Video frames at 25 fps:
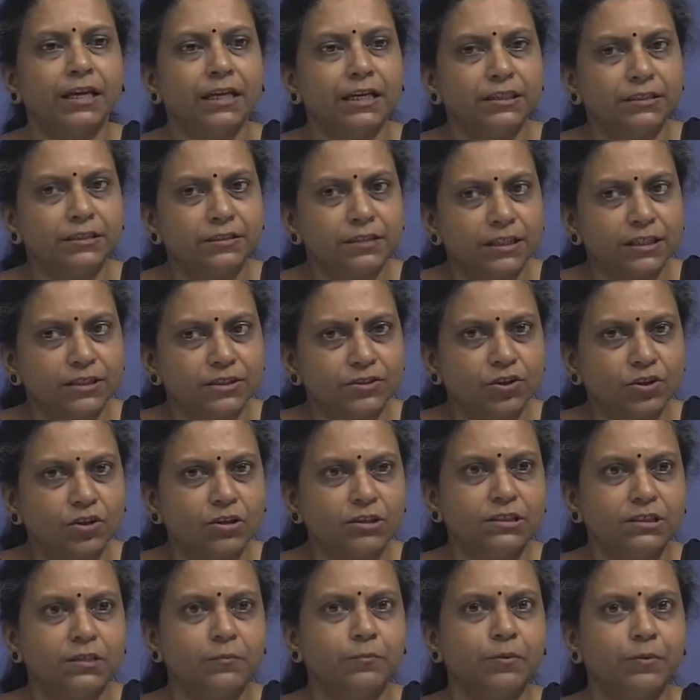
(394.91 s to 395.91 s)
It does
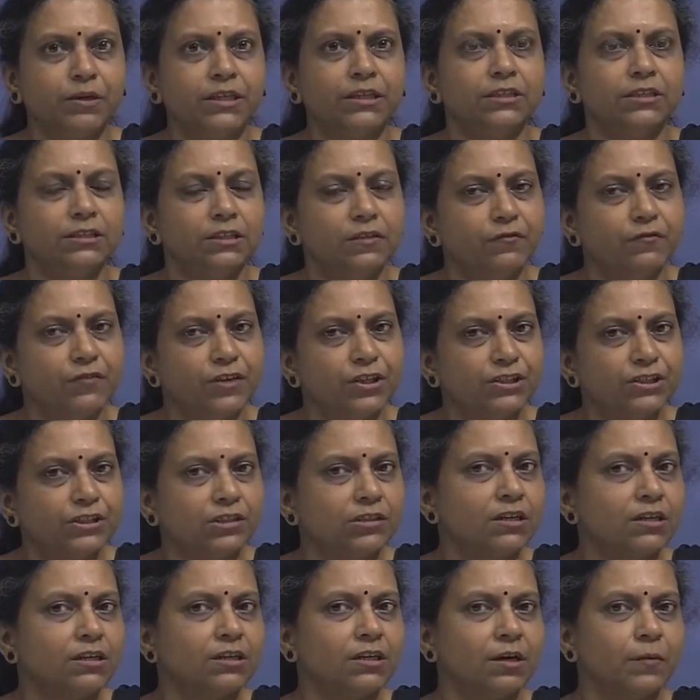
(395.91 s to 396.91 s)
not depend, the
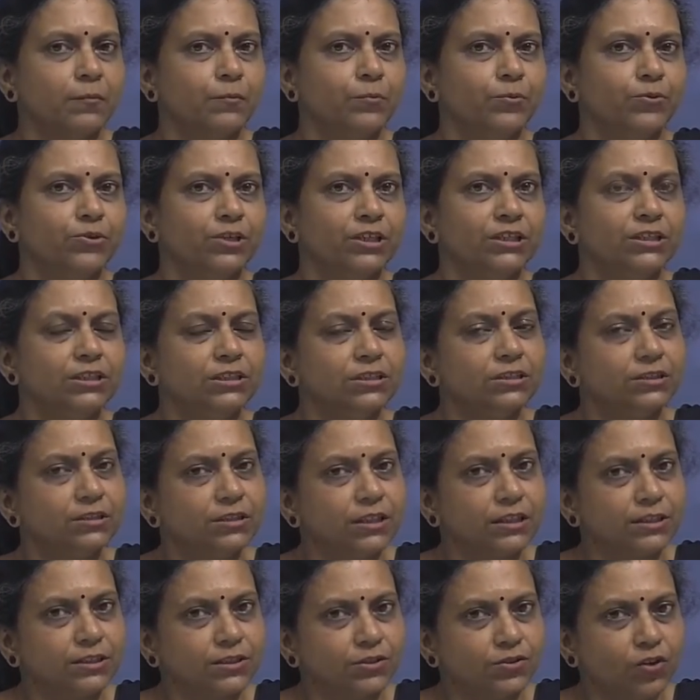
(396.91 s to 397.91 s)
frictional component
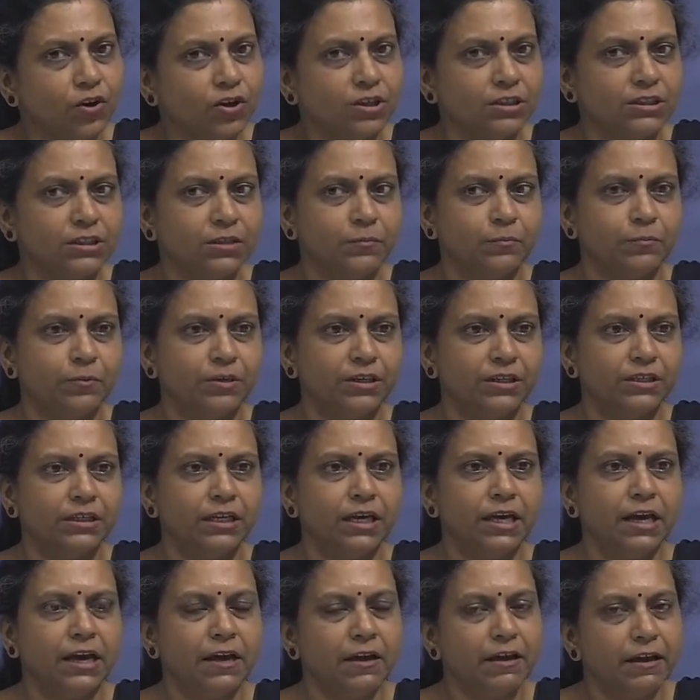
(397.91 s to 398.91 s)
does not depend
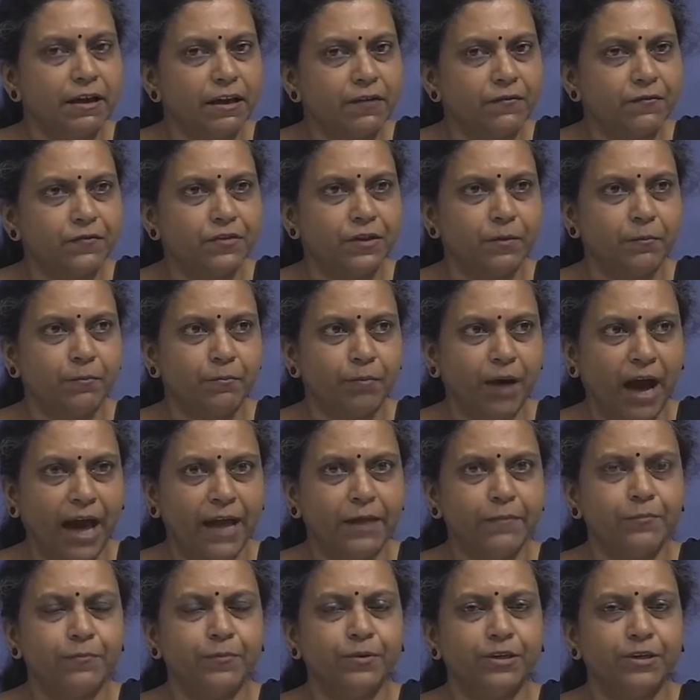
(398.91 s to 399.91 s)
if the pipe